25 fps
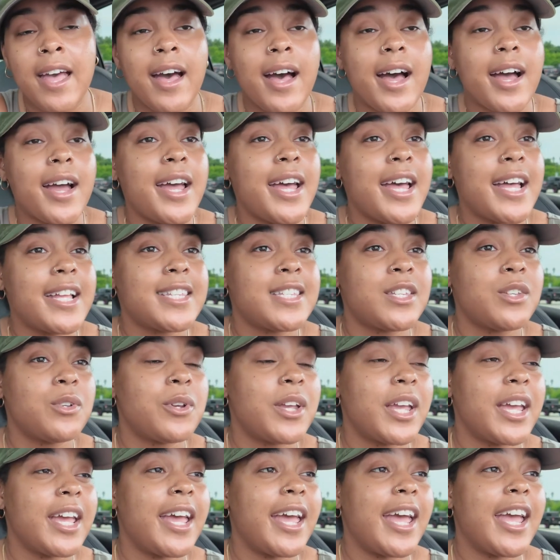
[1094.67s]
I had to
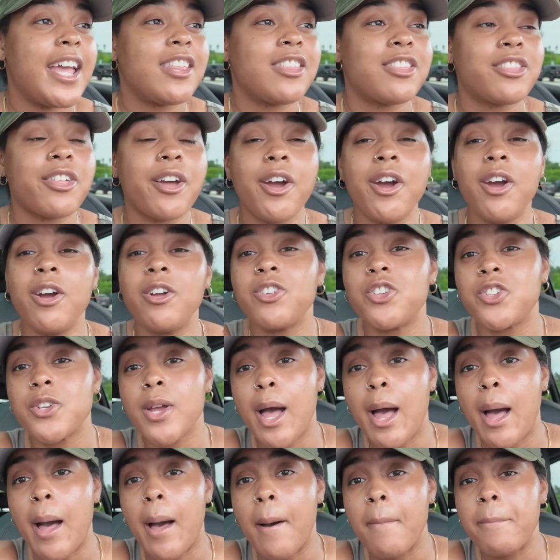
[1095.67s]
get a 3rd
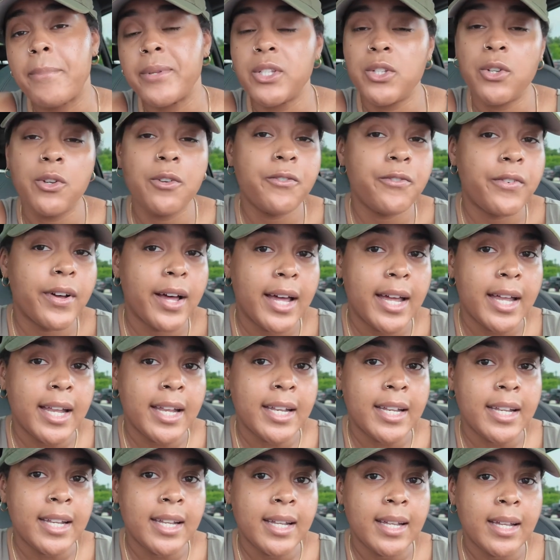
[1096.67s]
job to
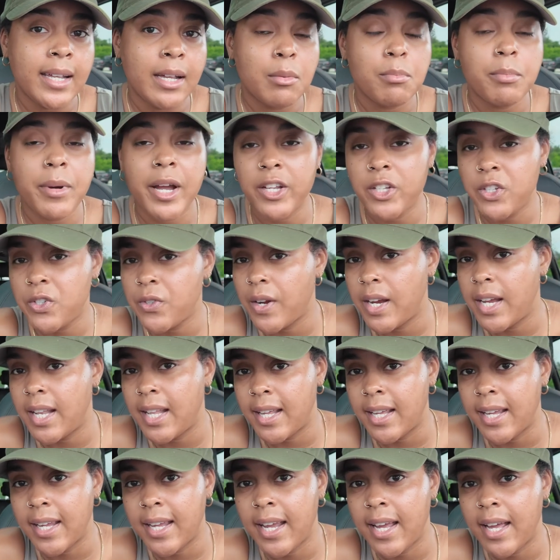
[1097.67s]
fund my
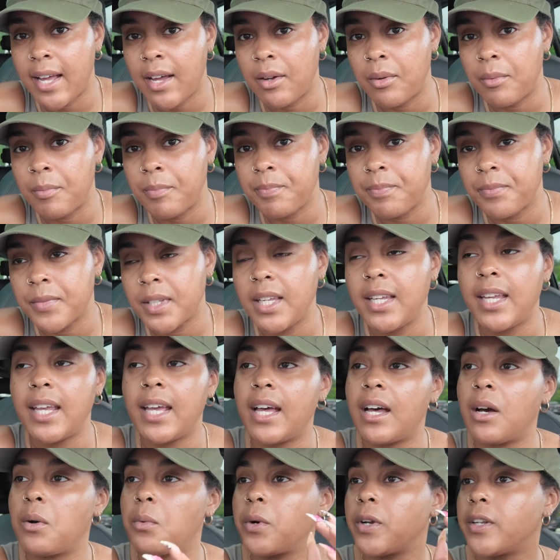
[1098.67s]
trading account.
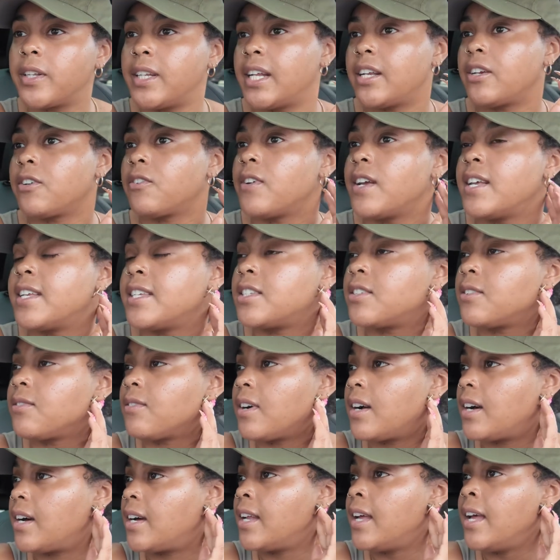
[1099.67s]
Yeah, I worked at a
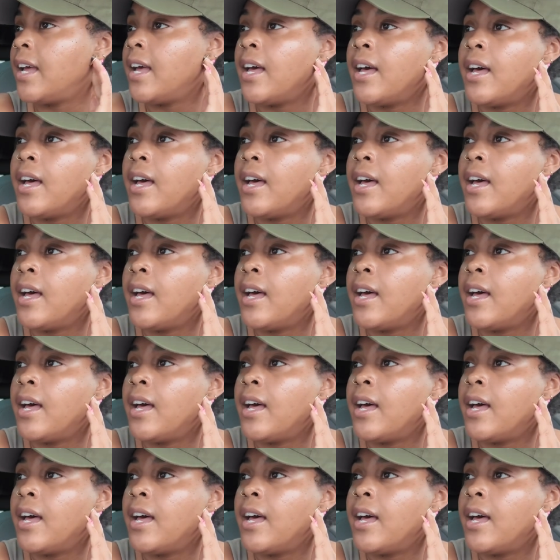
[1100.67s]
restaurant.